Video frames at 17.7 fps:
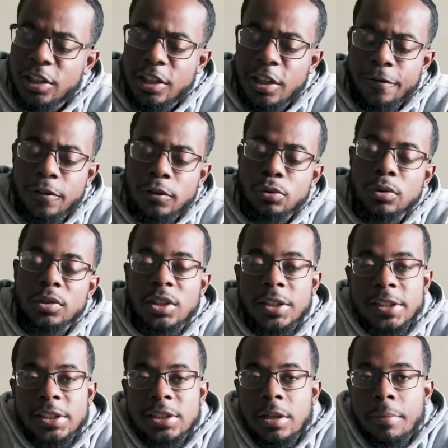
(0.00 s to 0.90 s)
The, difference with
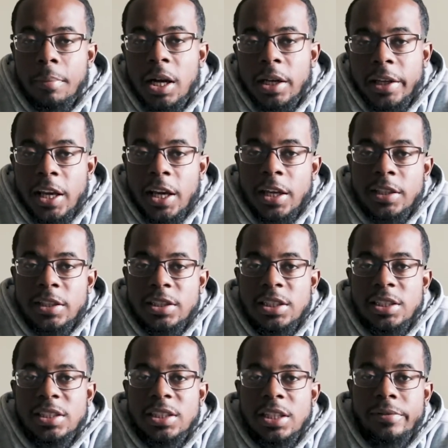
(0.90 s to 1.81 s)
this than my Canon
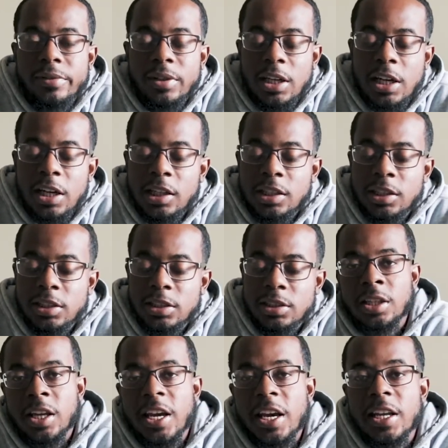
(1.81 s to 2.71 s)
T7i
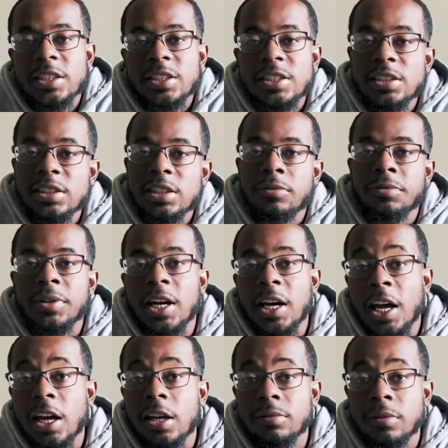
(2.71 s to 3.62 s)
is the Canon
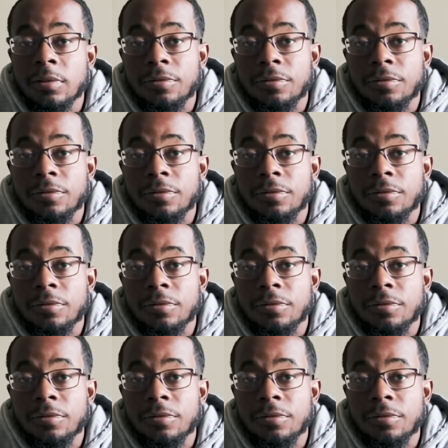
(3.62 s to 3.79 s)
T7i have the